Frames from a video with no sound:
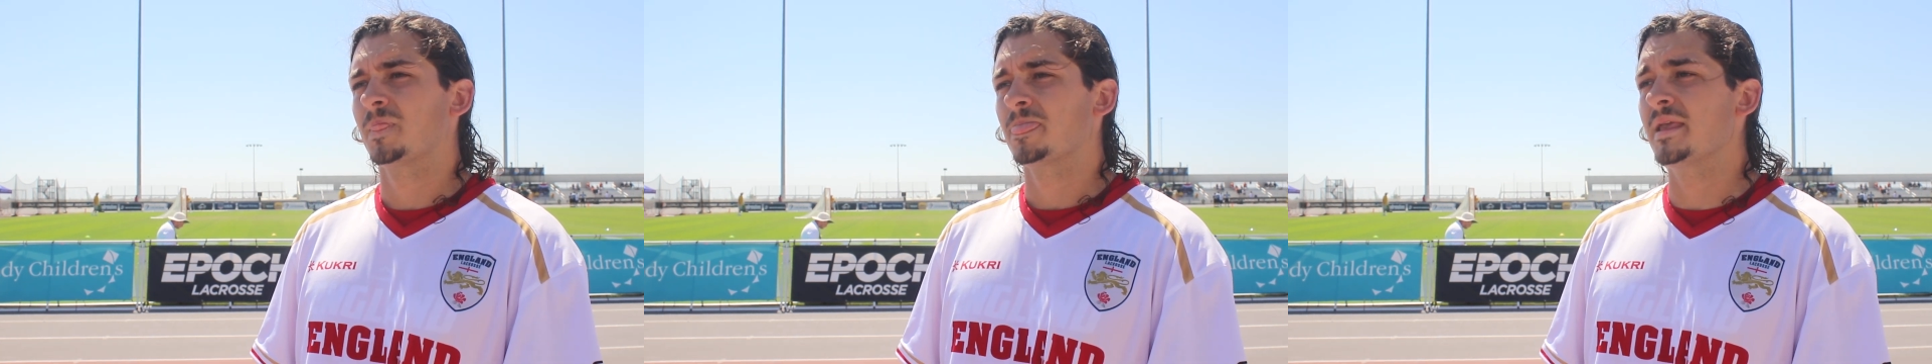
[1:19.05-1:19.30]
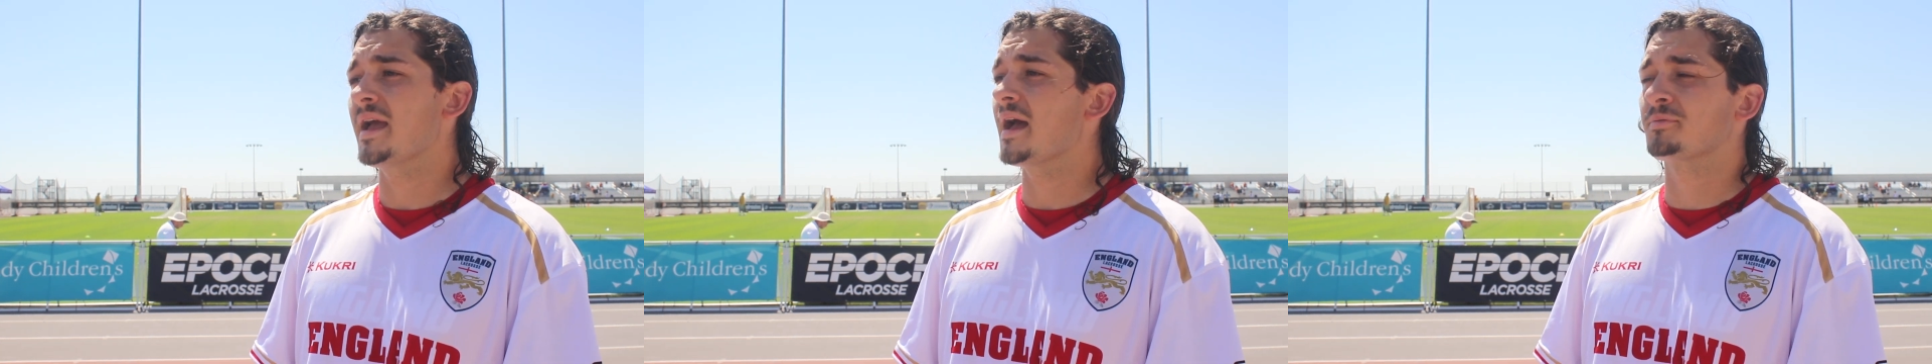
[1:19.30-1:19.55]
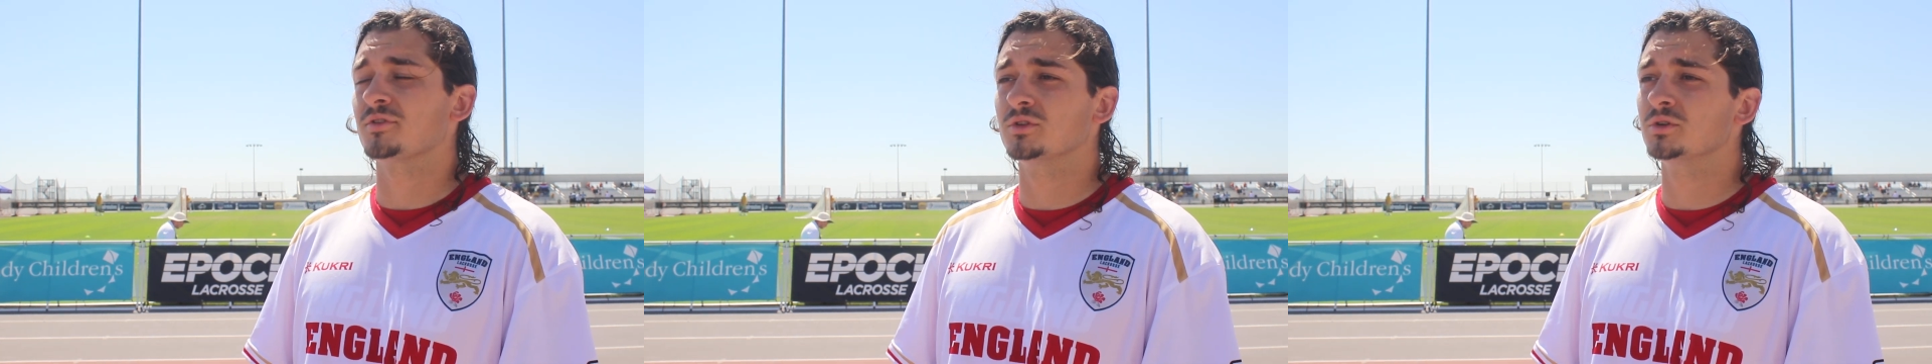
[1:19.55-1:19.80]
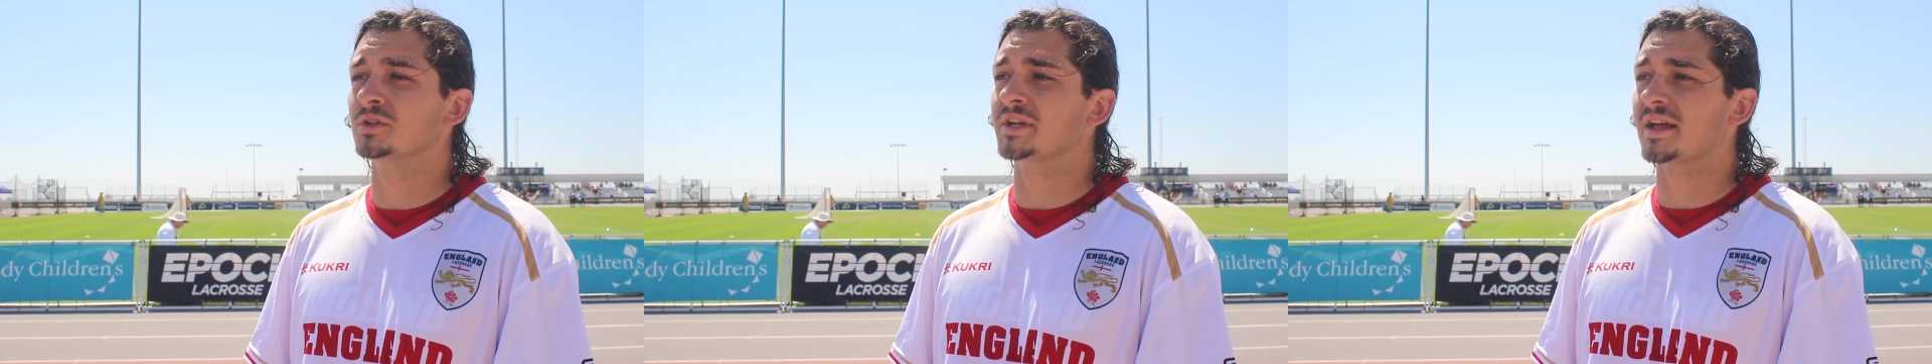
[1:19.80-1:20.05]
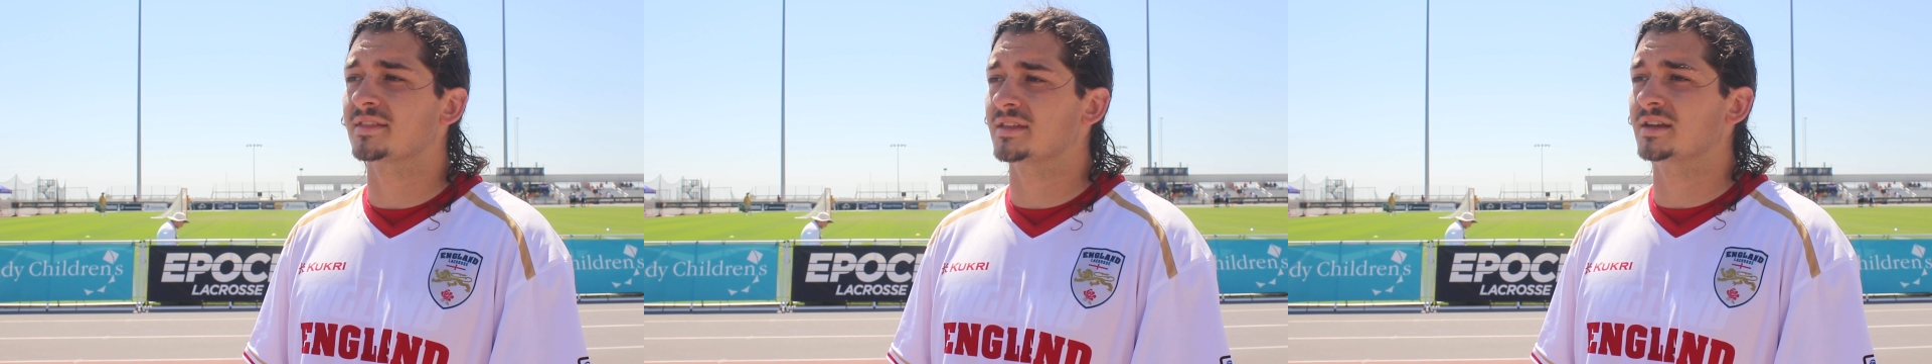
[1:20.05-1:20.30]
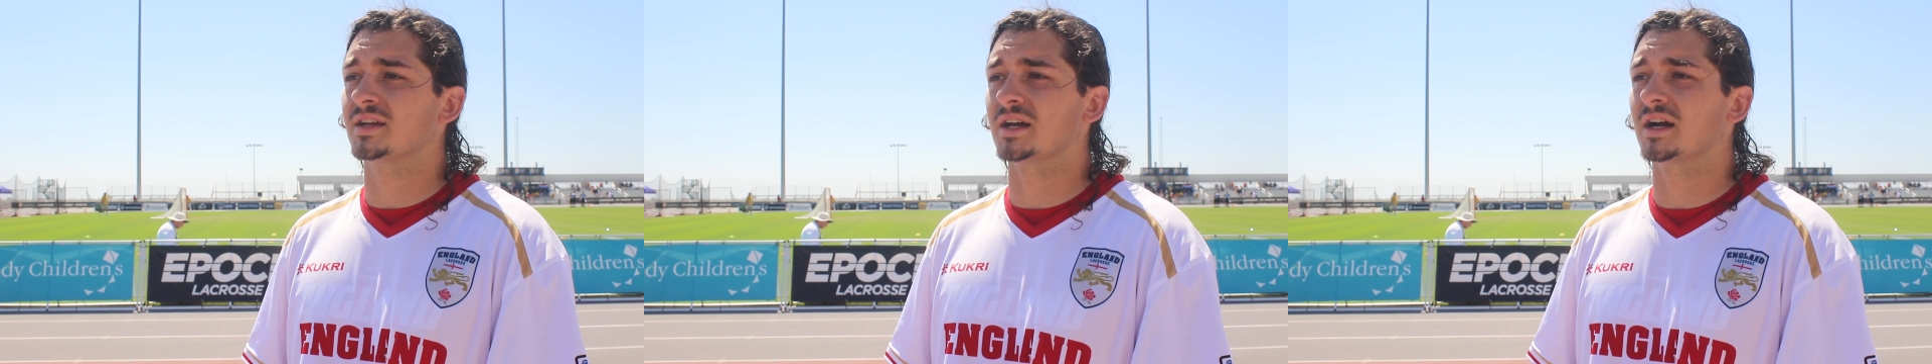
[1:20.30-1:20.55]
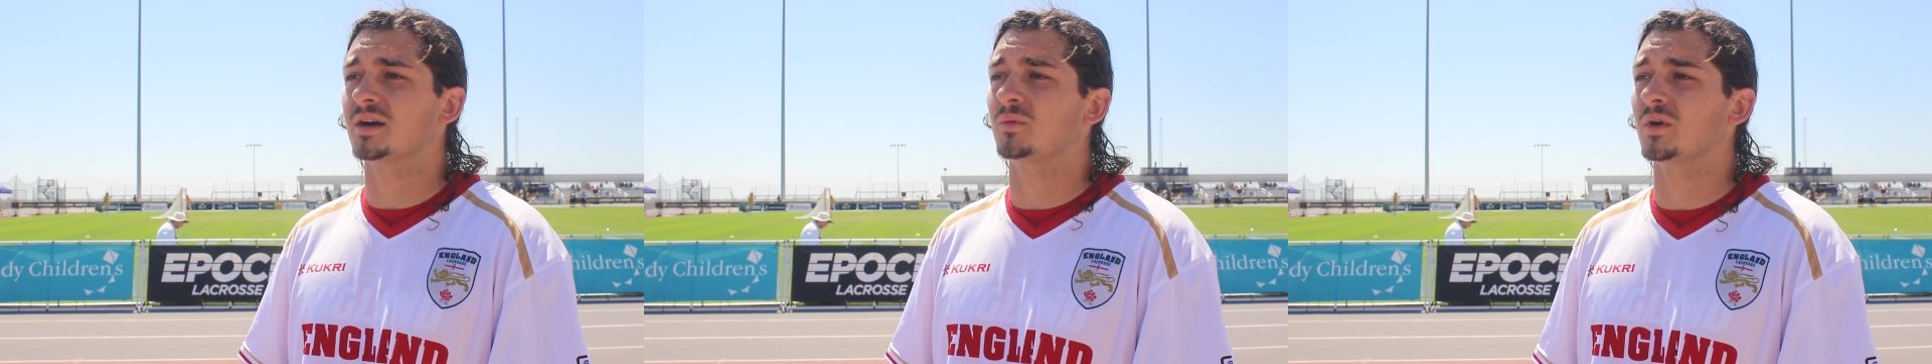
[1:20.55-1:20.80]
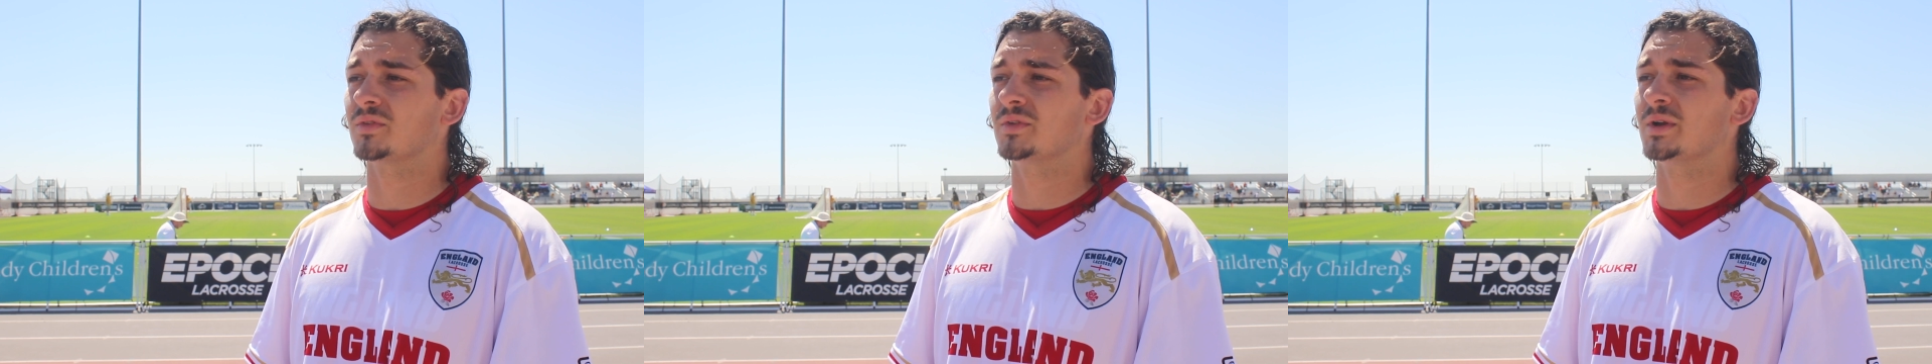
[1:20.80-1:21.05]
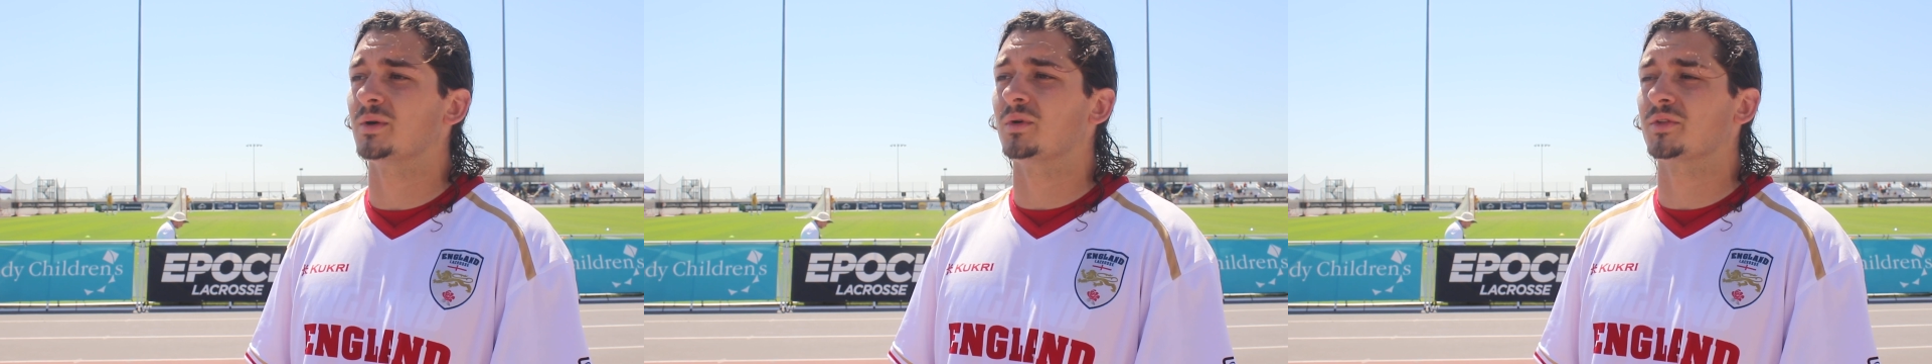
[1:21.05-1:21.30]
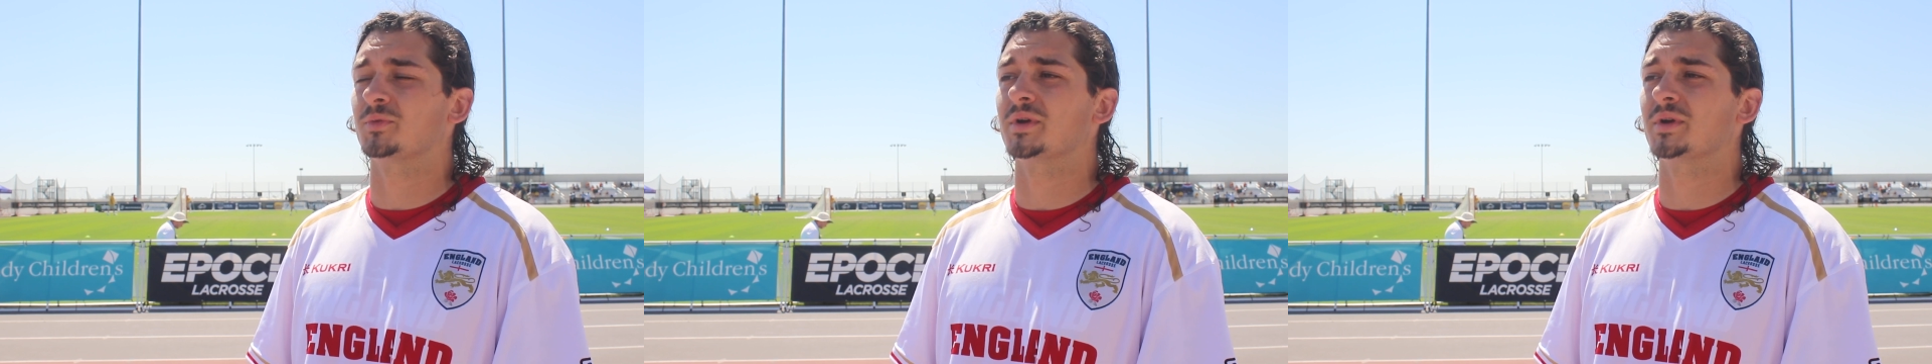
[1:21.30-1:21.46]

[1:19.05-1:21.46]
Yeah, absolutely. I think once